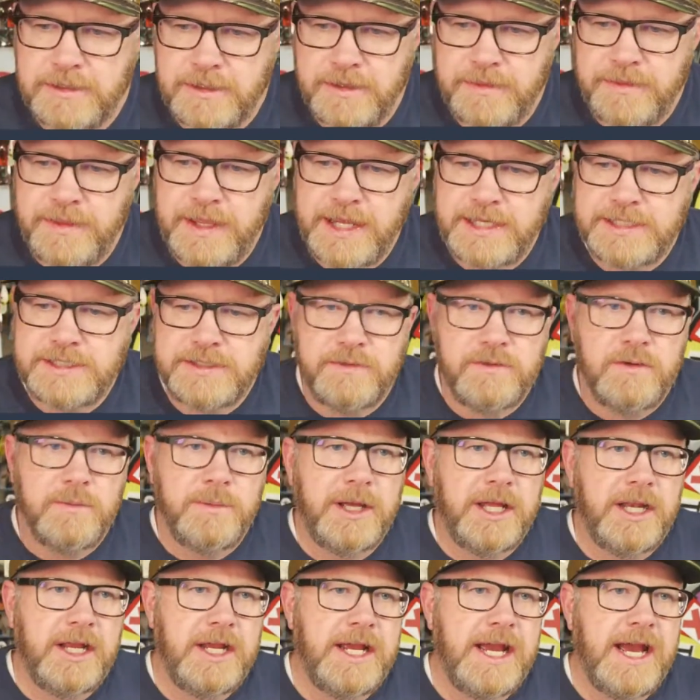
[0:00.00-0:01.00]
thanks,
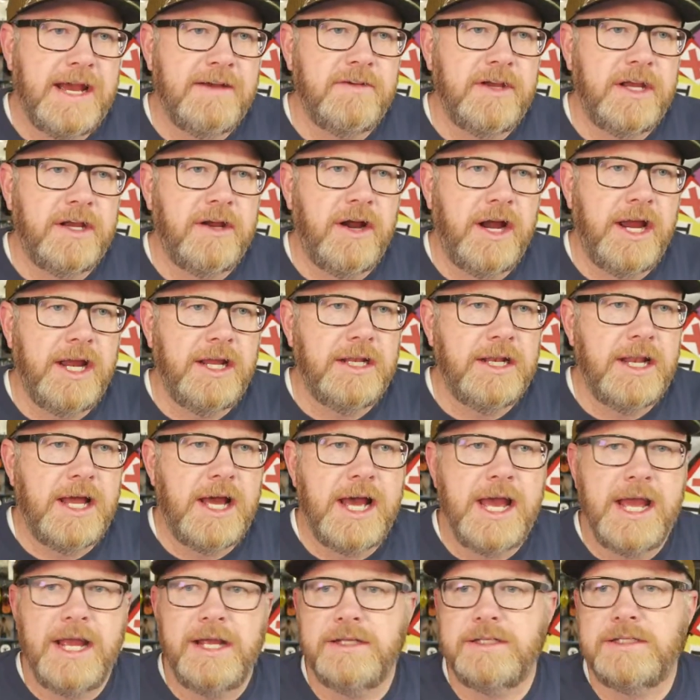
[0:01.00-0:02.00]
everybody. Have a great
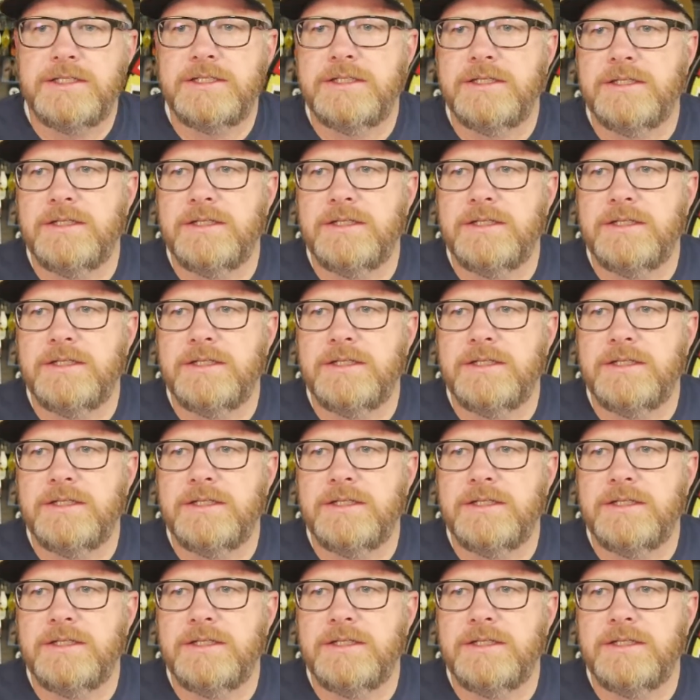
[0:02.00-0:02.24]
night.